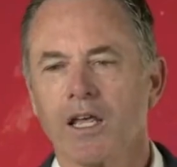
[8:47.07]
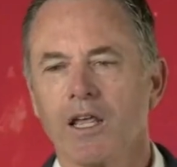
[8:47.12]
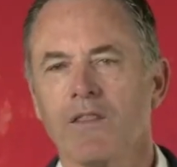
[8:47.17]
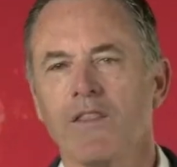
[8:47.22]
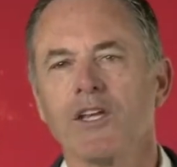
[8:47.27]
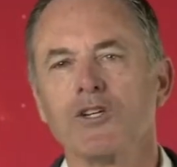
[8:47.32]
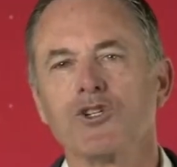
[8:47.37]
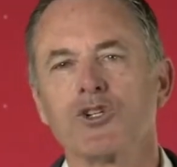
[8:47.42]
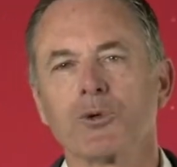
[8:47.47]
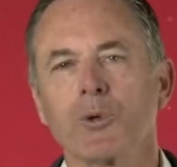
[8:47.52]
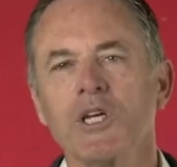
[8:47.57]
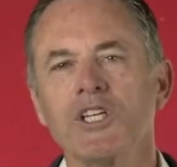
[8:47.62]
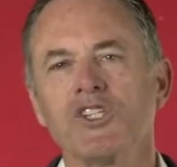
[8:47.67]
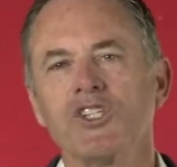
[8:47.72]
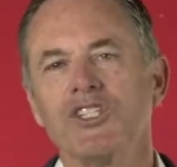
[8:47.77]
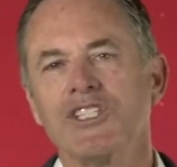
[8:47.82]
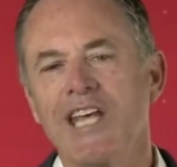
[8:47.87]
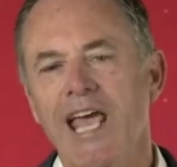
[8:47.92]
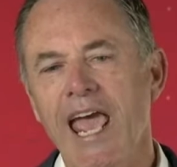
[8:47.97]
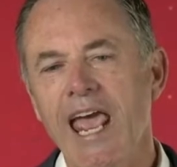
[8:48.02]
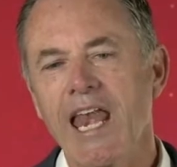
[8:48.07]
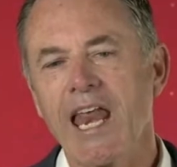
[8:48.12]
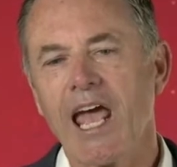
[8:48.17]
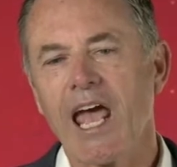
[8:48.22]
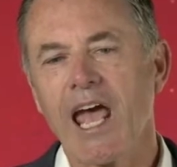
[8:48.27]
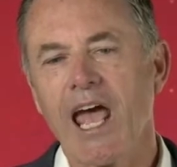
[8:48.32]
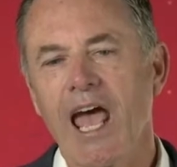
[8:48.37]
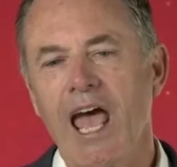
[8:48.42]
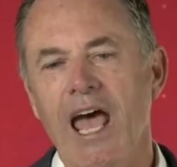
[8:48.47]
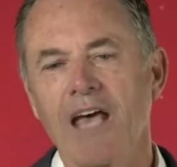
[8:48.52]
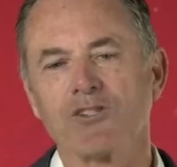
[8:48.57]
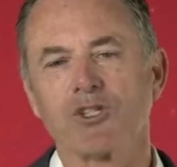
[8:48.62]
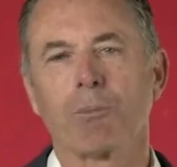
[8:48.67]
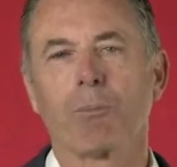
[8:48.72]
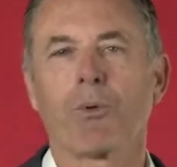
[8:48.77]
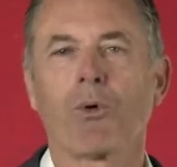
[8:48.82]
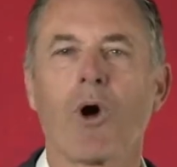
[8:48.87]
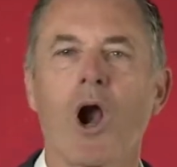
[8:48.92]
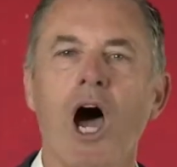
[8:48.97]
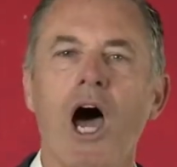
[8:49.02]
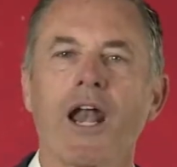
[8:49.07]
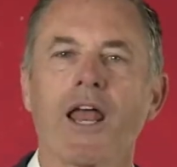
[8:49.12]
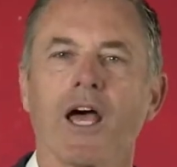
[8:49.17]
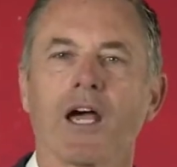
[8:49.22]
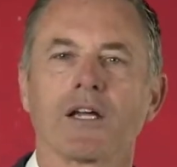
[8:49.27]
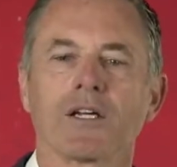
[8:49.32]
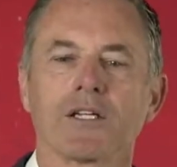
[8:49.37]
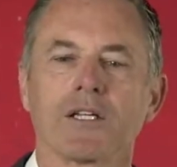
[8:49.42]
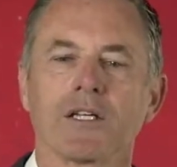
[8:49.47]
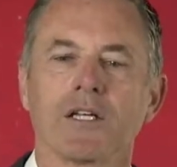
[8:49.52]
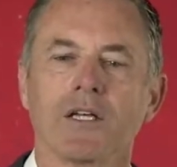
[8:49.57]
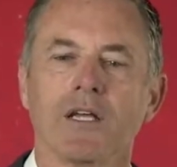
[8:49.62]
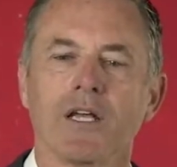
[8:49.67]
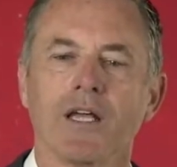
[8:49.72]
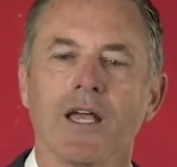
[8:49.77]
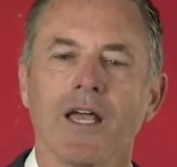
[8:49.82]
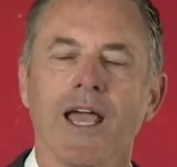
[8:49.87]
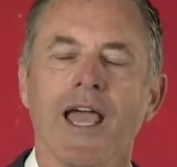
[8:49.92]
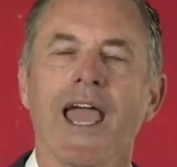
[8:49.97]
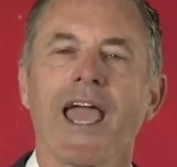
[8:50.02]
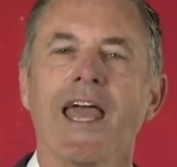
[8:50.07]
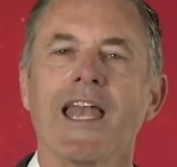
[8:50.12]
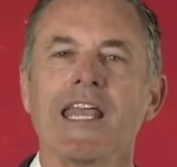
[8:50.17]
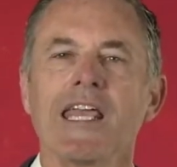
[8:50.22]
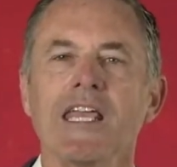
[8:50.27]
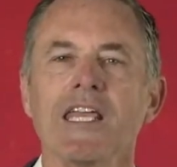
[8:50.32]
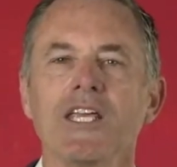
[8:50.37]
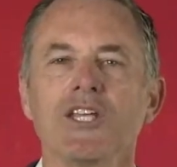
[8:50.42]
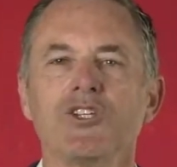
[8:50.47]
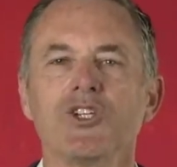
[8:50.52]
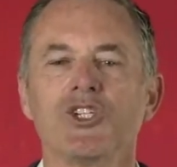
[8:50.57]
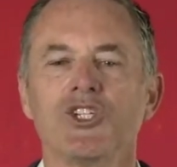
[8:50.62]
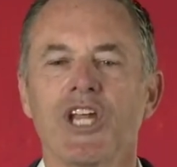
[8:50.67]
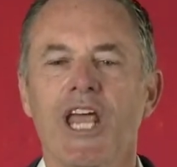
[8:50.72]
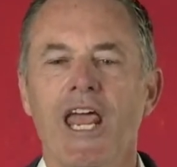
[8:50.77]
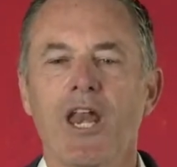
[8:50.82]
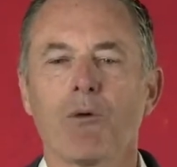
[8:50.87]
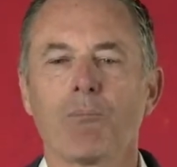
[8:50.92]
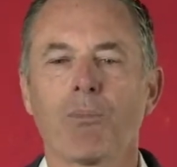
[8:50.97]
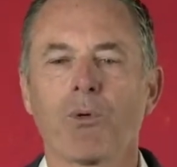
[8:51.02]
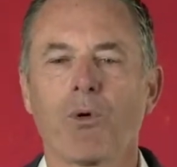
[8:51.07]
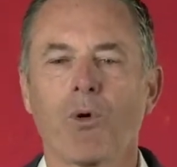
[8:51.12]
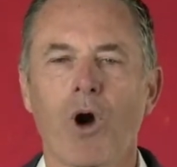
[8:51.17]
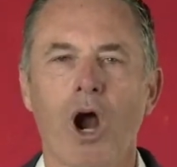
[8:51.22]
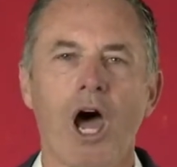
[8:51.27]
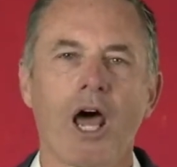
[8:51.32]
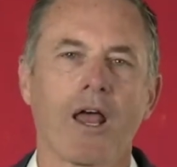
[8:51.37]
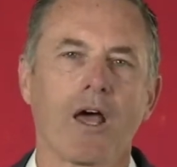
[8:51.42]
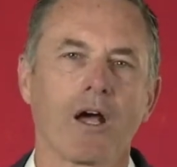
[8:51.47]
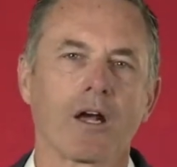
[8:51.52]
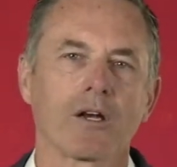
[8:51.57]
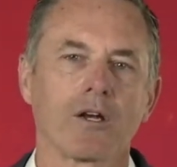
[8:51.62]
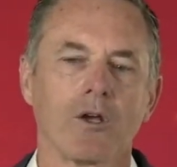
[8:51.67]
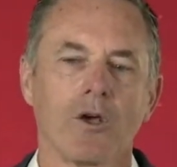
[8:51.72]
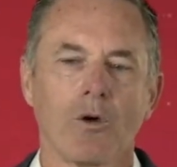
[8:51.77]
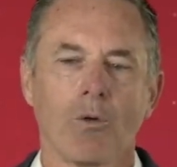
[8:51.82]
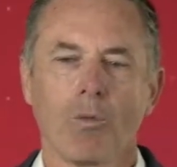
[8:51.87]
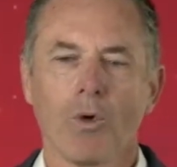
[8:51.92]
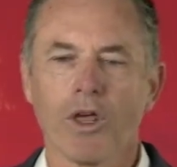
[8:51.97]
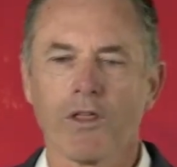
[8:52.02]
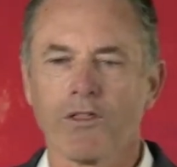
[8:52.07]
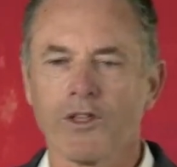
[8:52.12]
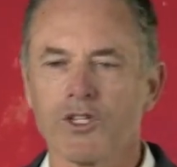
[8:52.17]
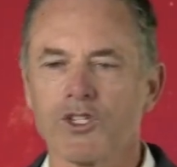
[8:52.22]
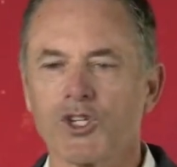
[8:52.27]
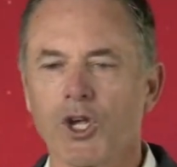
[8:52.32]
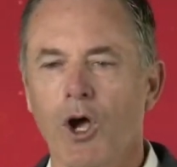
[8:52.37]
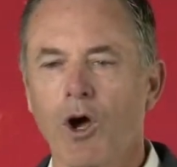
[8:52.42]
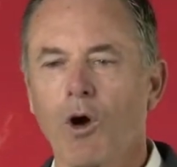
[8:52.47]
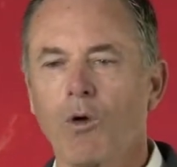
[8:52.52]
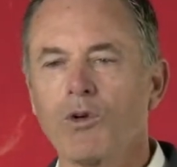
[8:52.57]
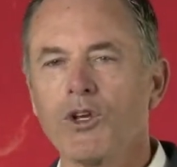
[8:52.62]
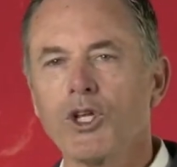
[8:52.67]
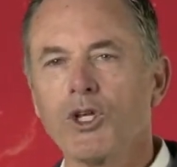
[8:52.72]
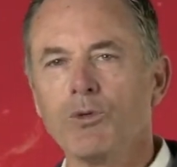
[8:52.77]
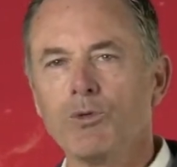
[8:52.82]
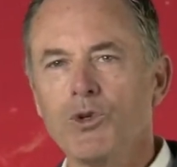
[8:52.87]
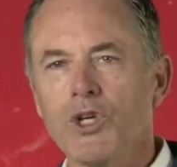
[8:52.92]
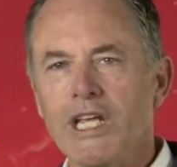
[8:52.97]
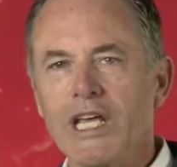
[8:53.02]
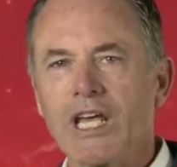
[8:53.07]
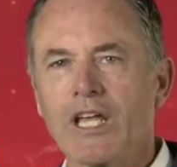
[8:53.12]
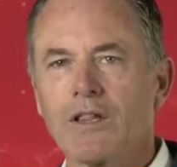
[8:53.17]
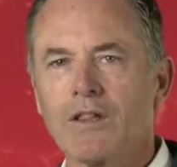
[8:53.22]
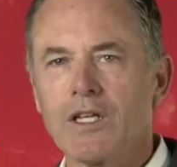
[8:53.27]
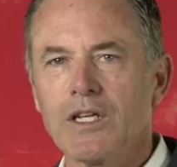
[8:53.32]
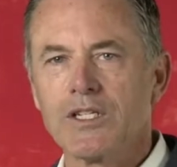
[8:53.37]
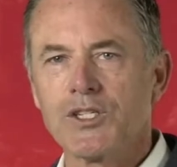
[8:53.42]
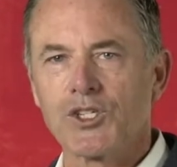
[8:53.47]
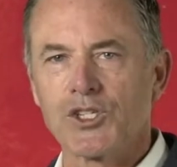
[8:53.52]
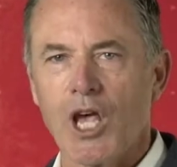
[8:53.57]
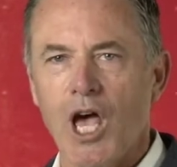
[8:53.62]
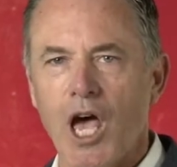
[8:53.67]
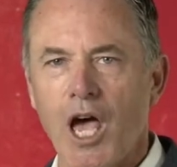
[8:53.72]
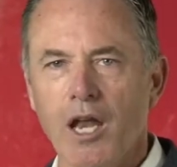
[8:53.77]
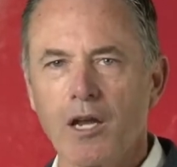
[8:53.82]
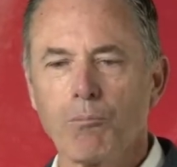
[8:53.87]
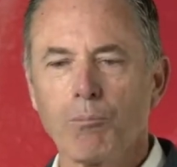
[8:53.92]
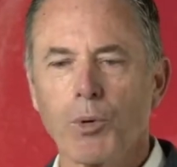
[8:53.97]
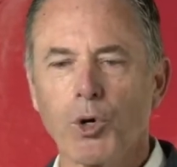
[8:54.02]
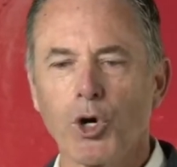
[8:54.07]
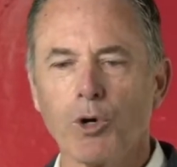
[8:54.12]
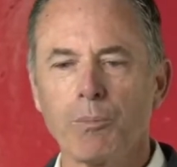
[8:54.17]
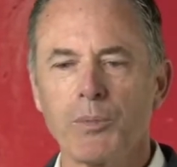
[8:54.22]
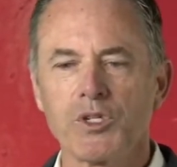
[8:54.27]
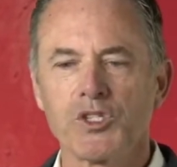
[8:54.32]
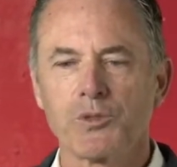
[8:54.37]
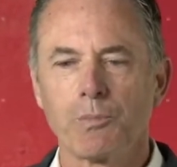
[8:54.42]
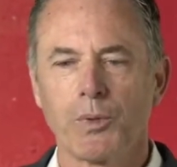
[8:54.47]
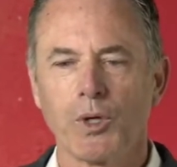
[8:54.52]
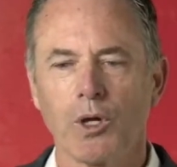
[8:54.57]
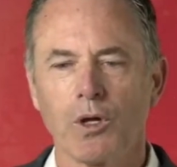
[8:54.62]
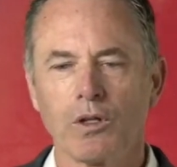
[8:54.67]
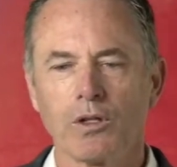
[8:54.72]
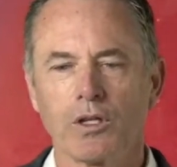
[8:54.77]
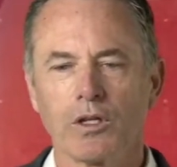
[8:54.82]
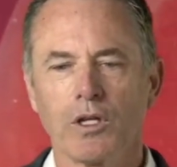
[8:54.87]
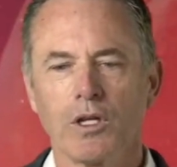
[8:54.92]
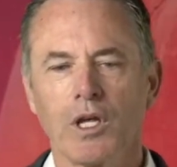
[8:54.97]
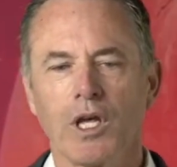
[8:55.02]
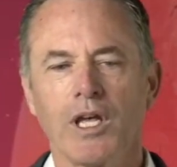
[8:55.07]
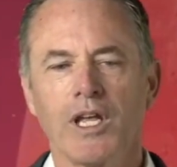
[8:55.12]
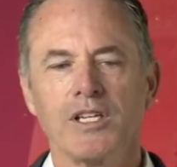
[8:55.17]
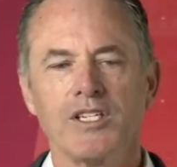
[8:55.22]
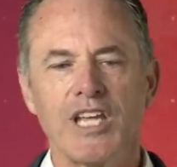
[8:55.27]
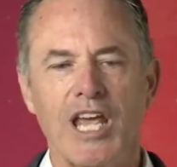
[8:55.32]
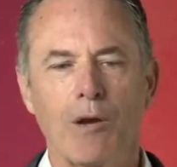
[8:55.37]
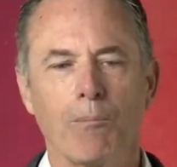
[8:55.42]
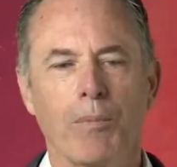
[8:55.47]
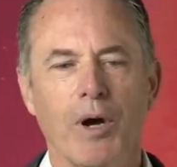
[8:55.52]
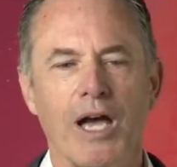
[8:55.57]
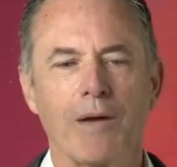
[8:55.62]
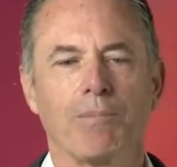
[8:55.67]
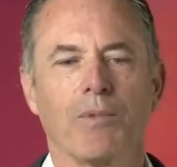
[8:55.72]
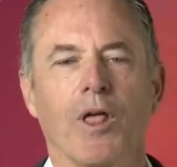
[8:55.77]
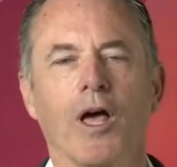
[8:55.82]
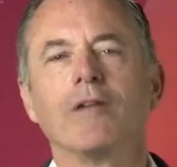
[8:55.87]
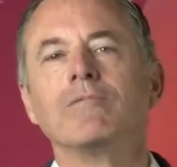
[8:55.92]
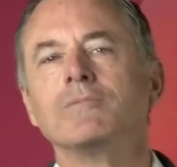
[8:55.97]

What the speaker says: that treats data as a product, and each data product with its own uniquely designed, purpose-built data pipeline.